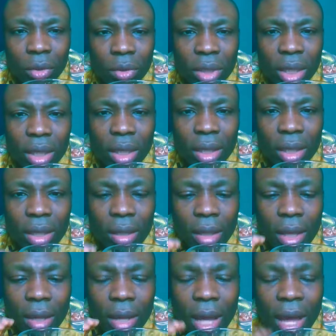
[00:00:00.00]
okay,
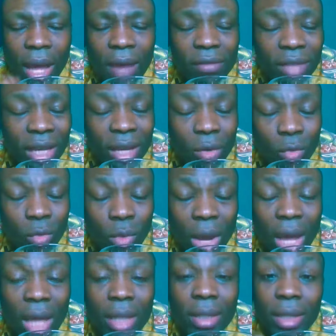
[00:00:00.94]
after a
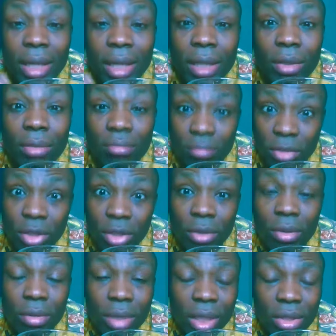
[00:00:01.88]
while,
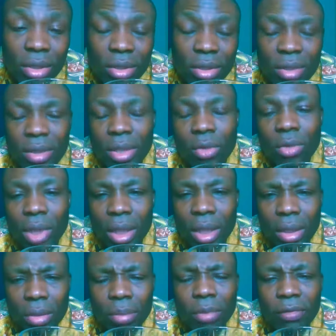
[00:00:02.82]
they just took a
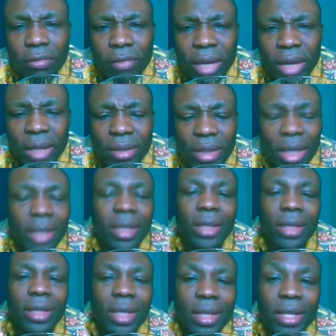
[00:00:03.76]
leap of faith
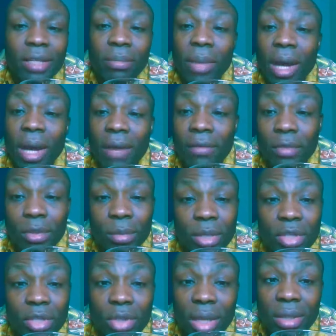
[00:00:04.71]
and they did this powerful
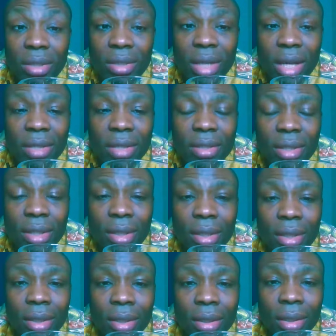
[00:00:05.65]
spiritual exercise,
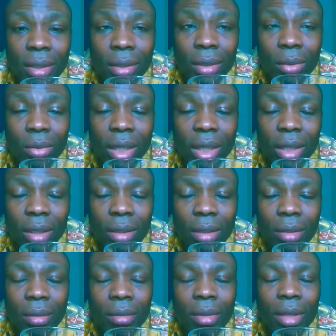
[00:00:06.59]
okay.
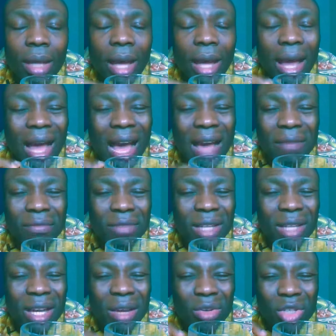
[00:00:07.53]

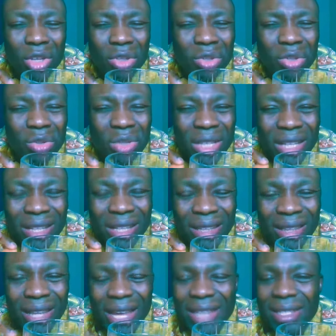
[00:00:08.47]
After just
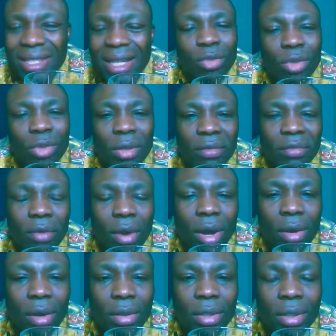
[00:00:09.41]
in less than
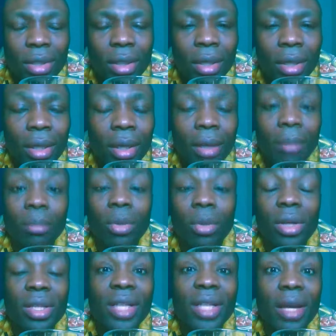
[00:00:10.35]
24 hours,
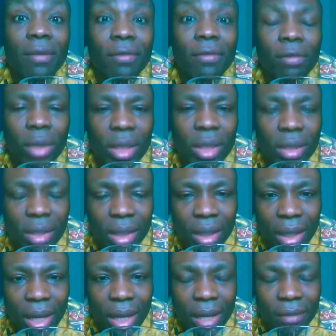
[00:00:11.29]
money started flowing in
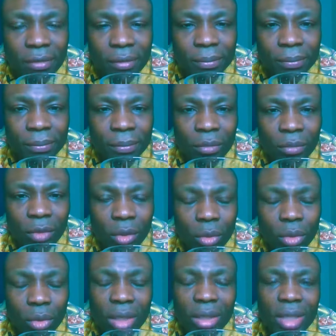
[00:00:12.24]
their life,
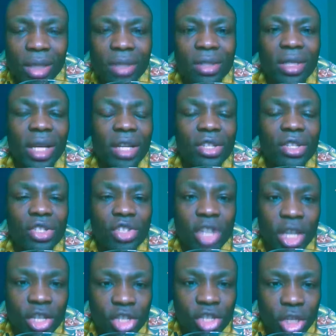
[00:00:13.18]
okay, things start
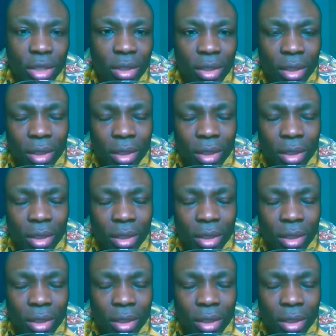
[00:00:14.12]
changing.